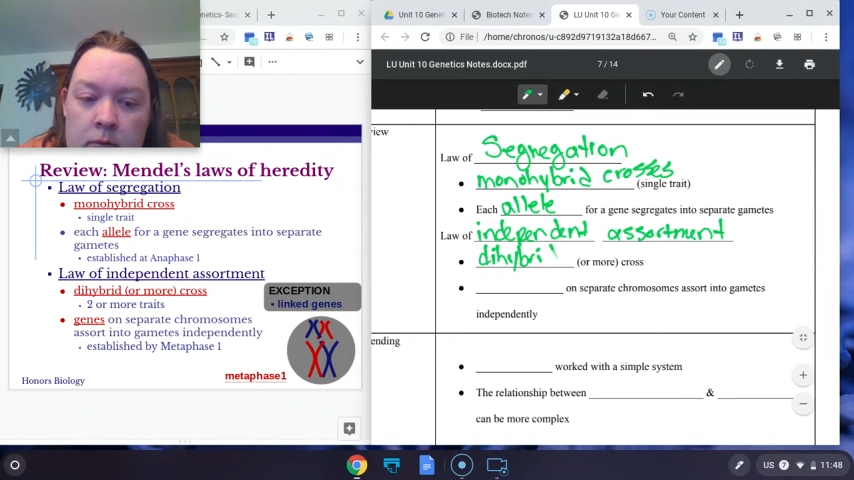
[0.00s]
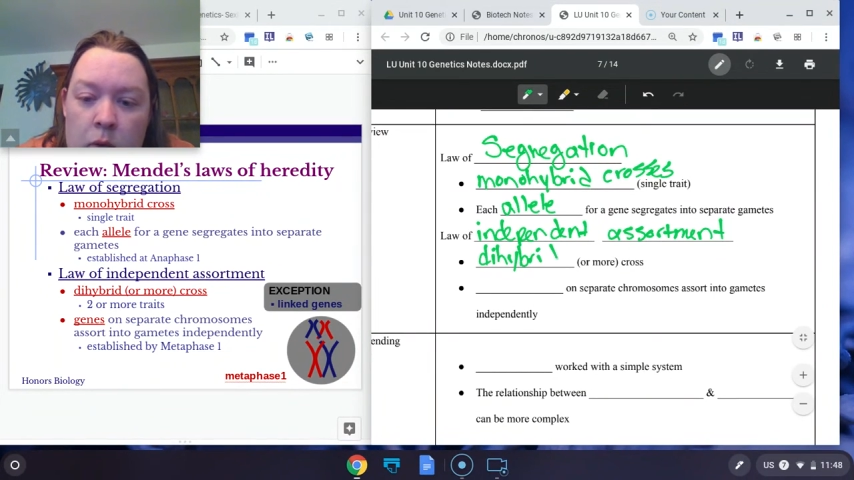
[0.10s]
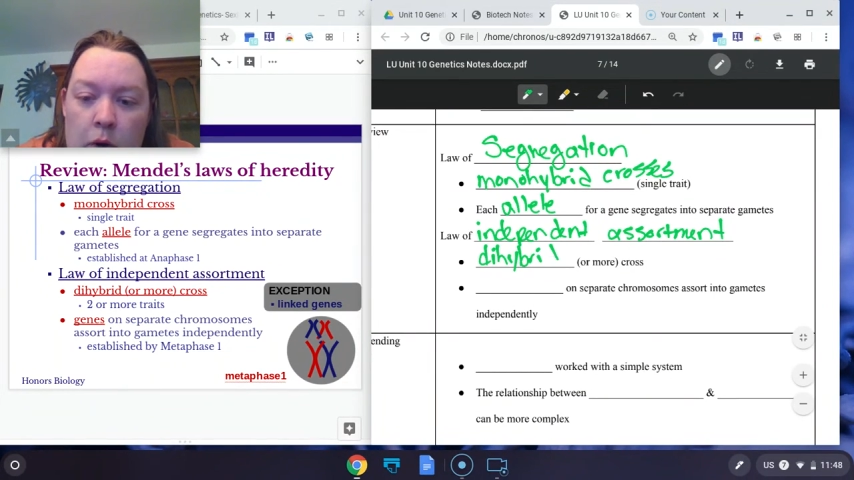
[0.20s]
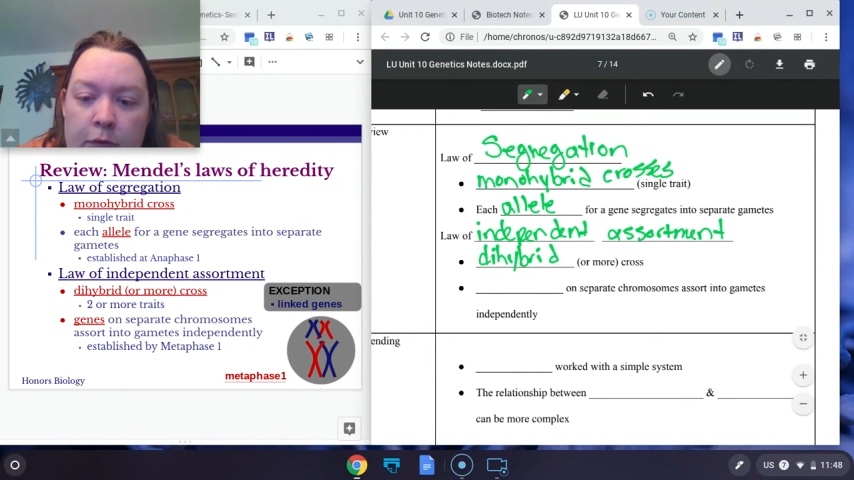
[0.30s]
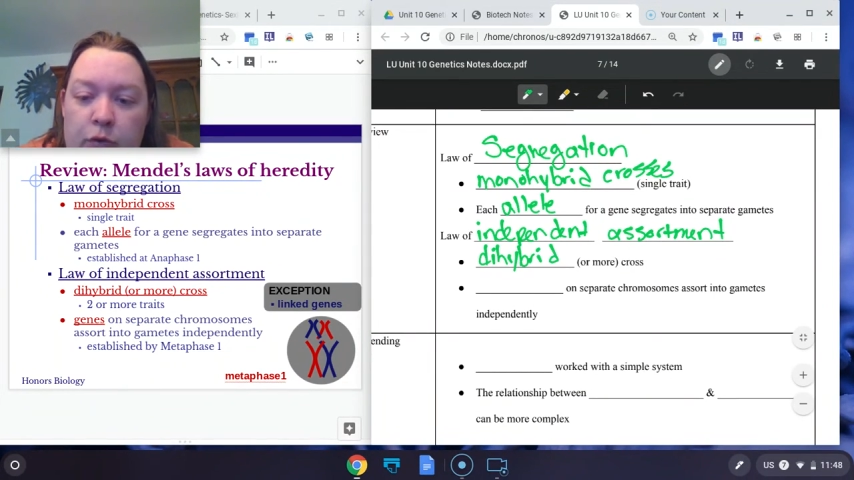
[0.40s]

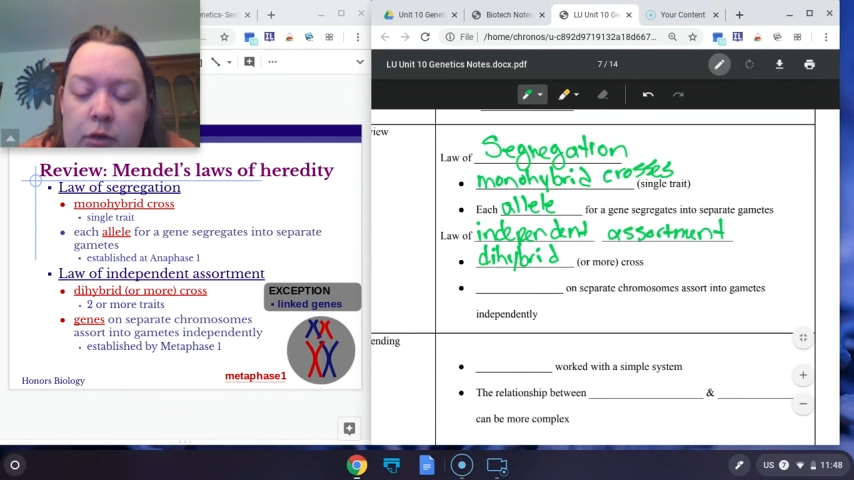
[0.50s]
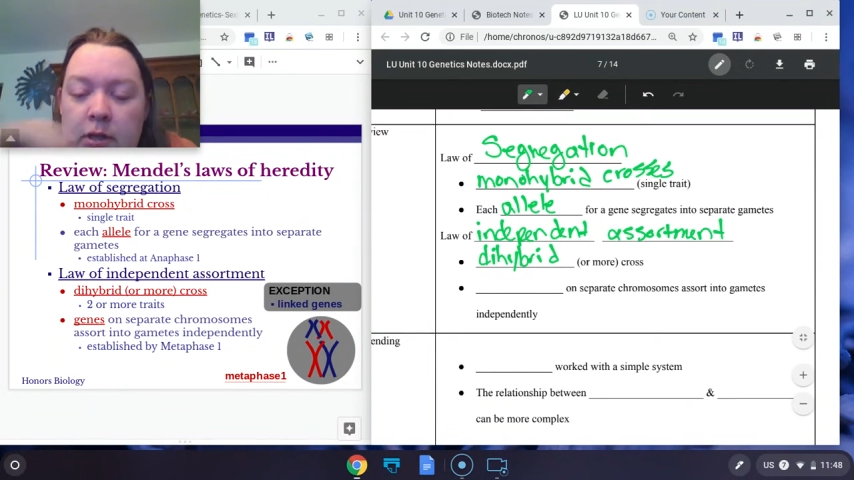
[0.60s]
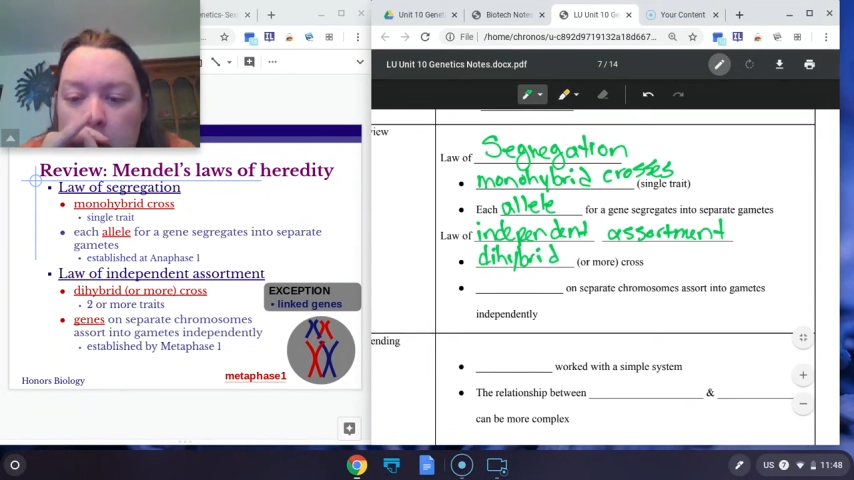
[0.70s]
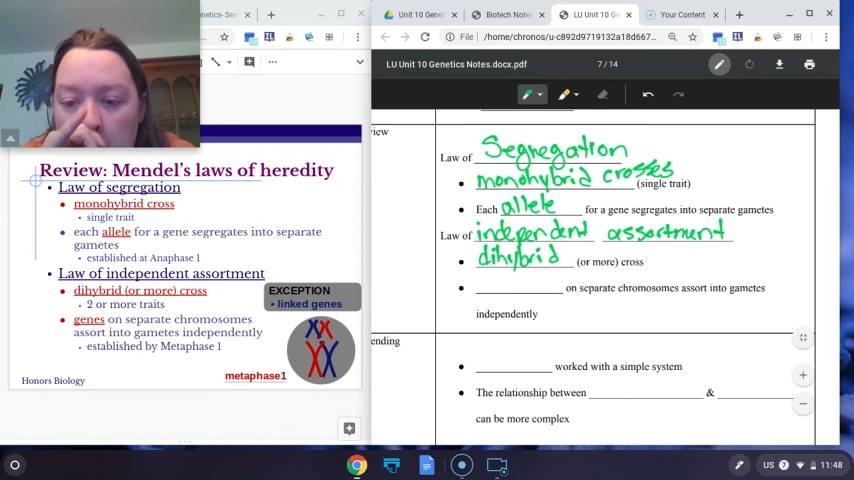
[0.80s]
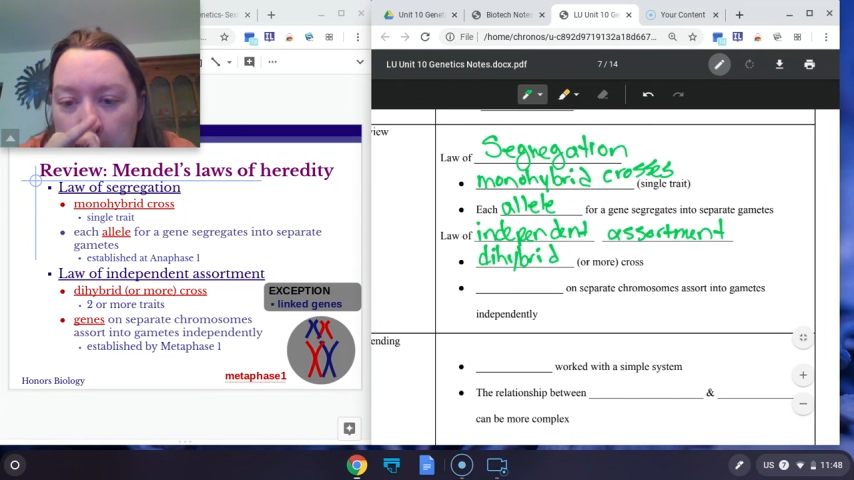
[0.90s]
or if you
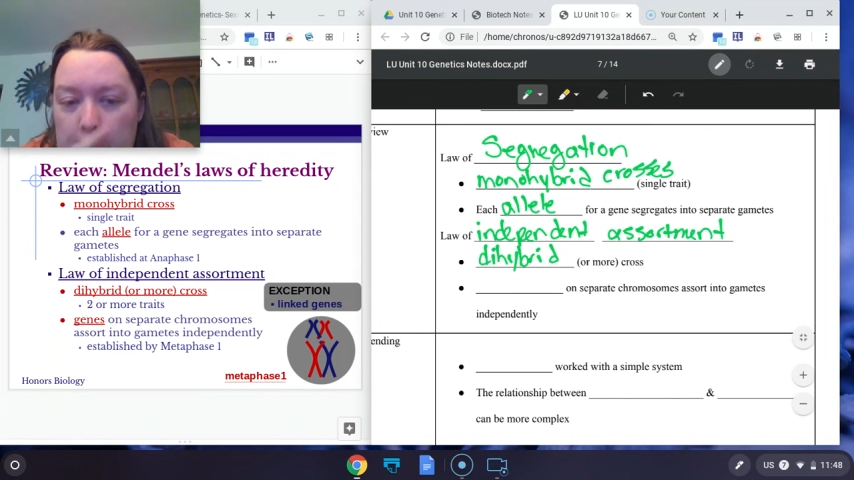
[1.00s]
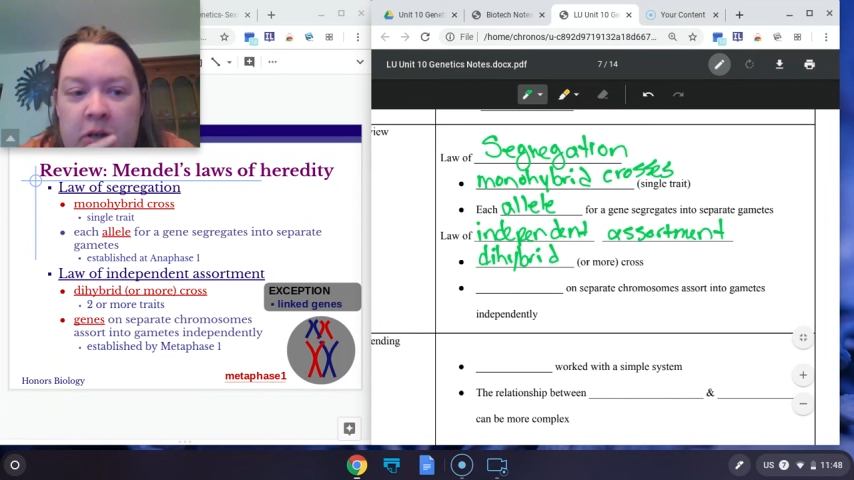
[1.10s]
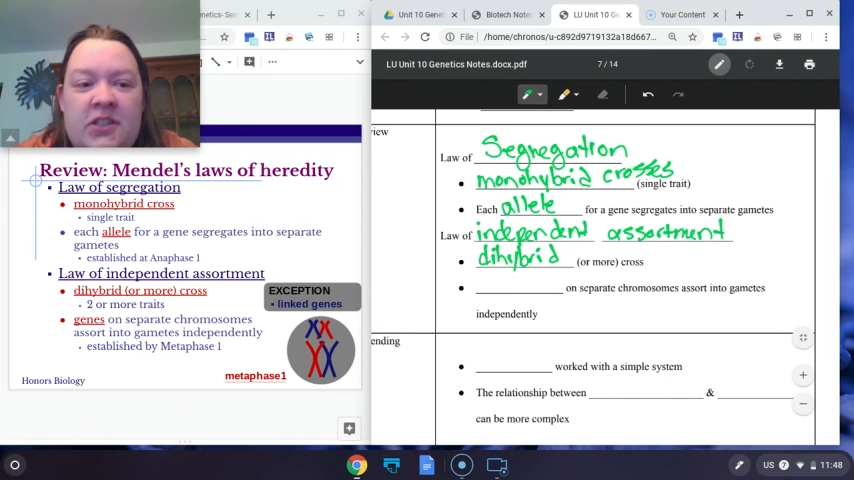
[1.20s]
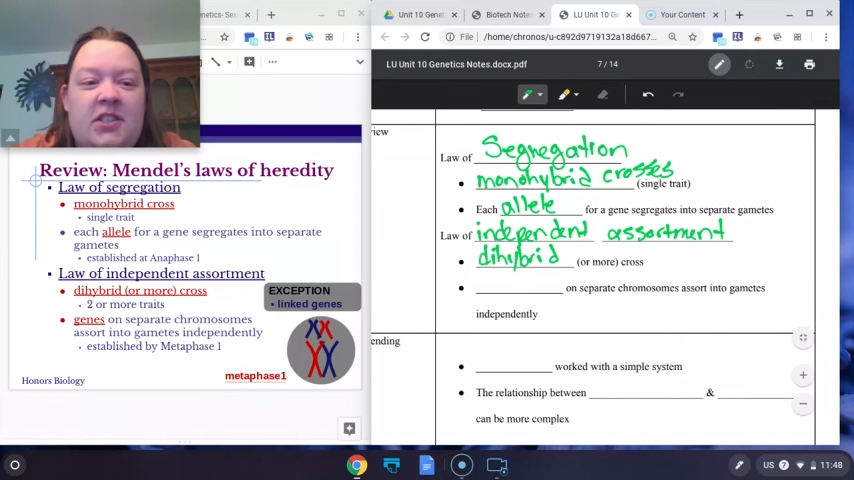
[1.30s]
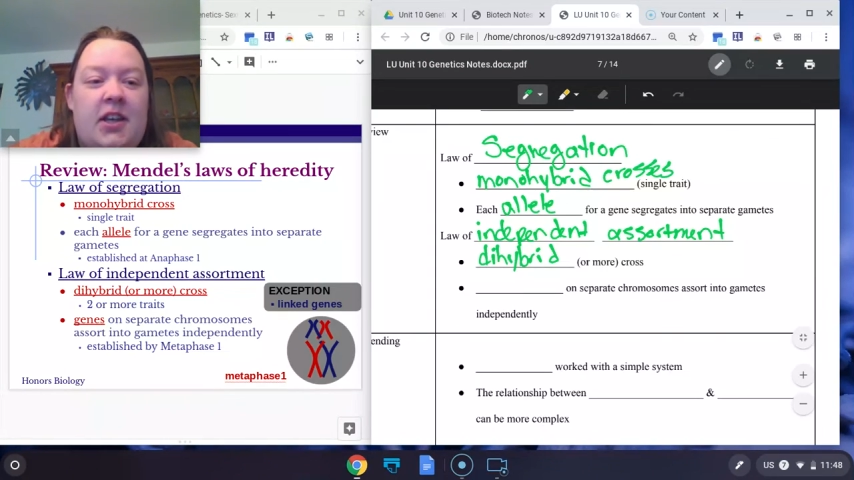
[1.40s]
keep going
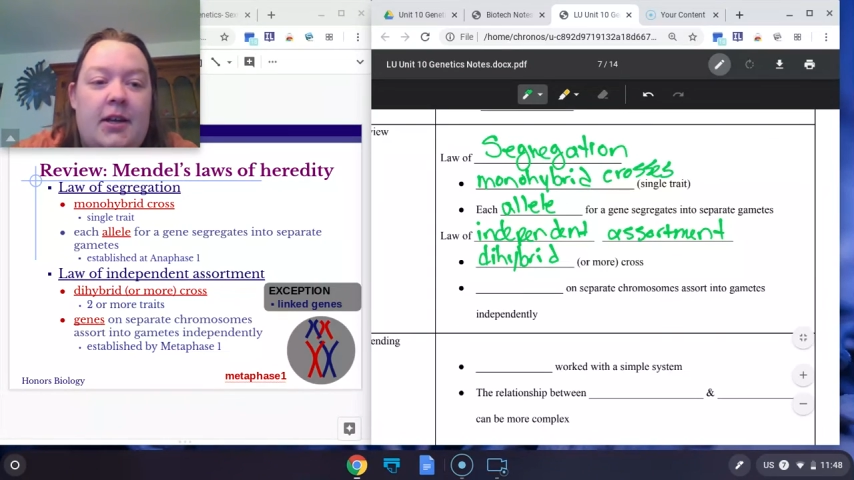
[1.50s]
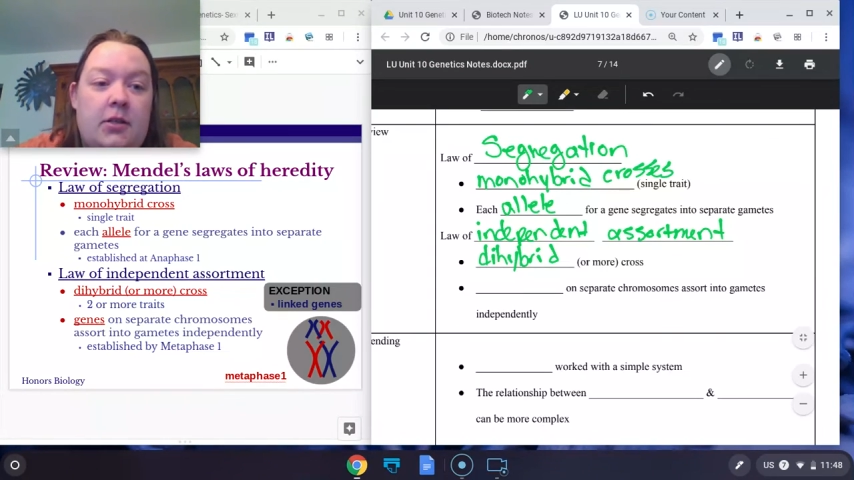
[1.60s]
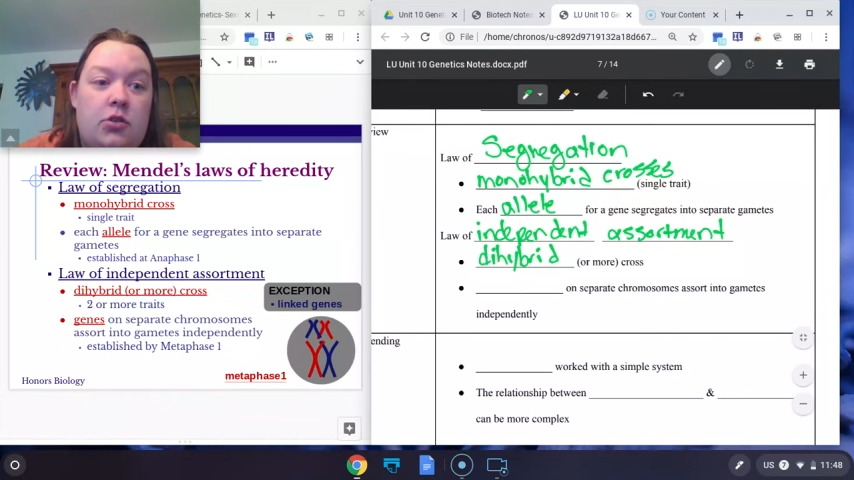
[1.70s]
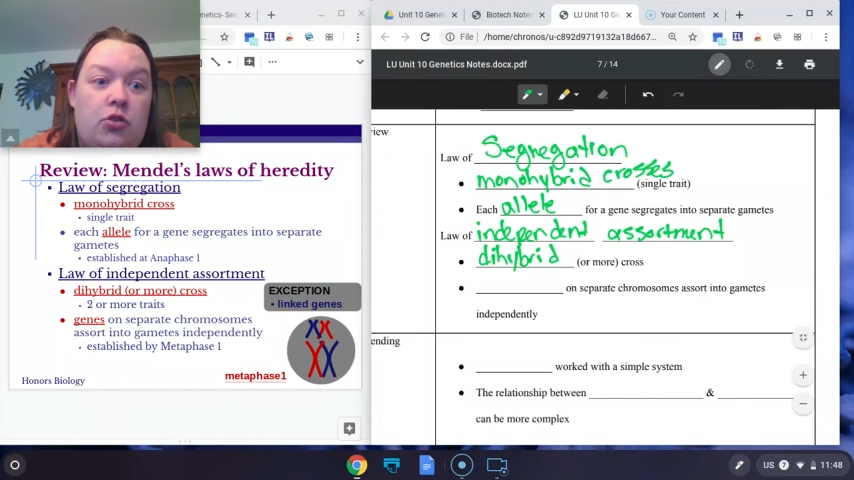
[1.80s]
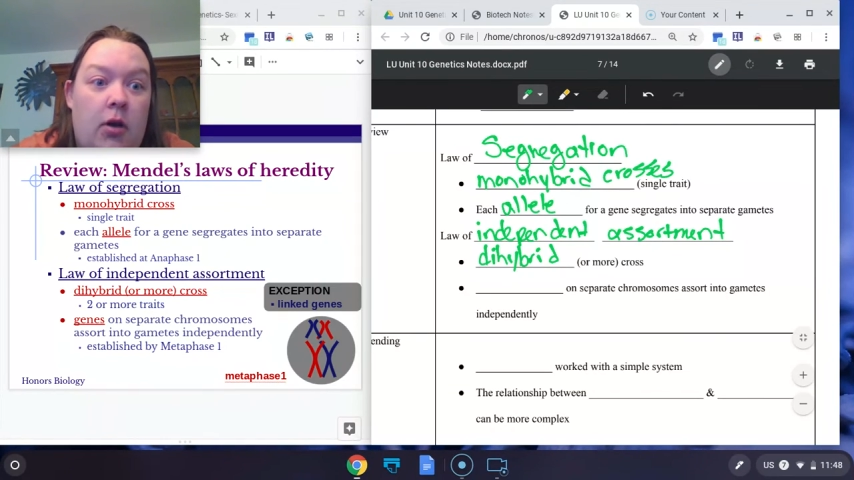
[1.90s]
on in science,